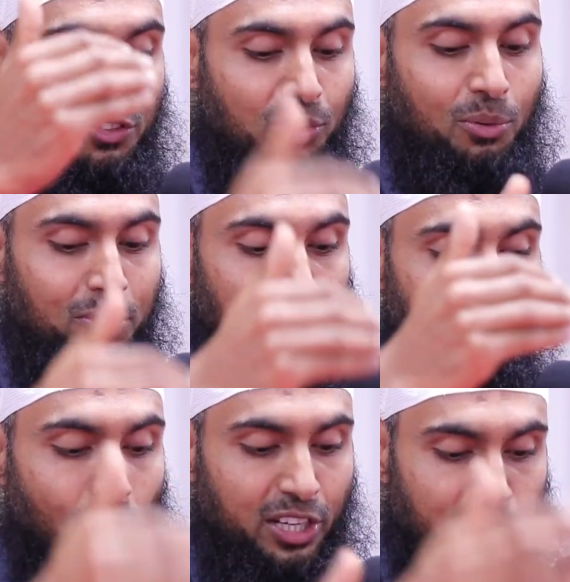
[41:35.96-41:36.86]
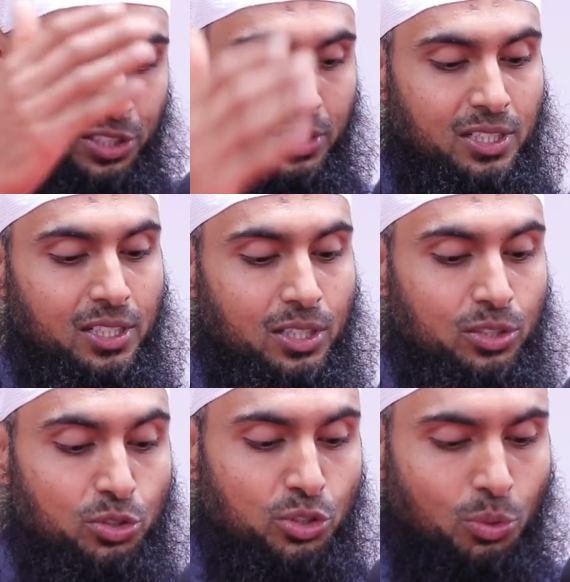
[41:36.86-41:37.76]
from this knowledge?
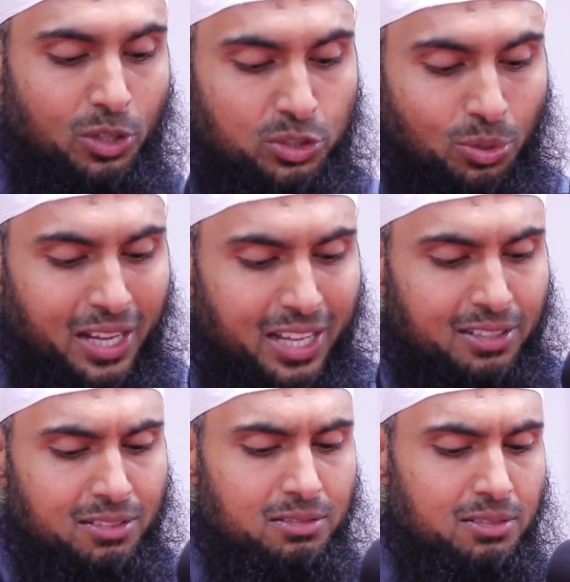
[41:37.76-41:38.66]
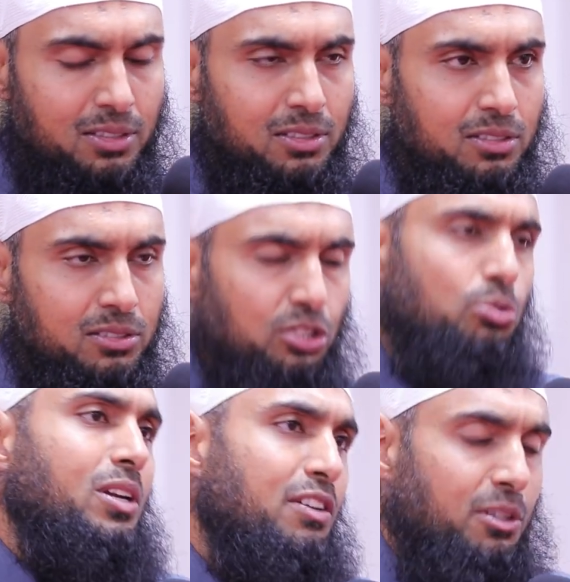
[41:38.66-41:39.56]
Do you want to learn
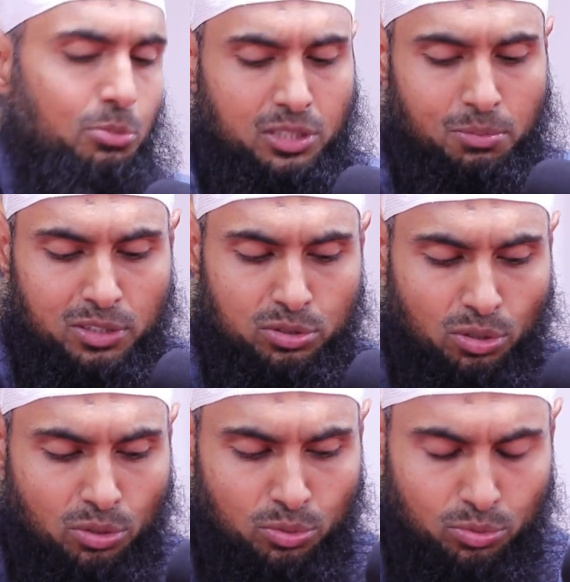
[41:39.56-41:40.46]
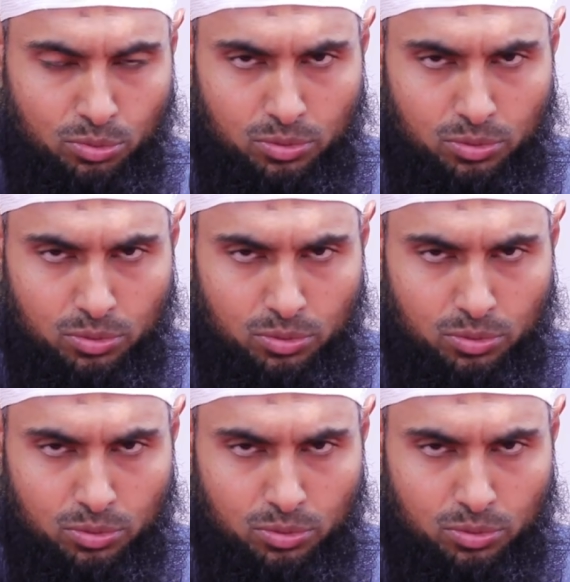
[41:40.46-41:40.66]
just what every Muslim needs to know?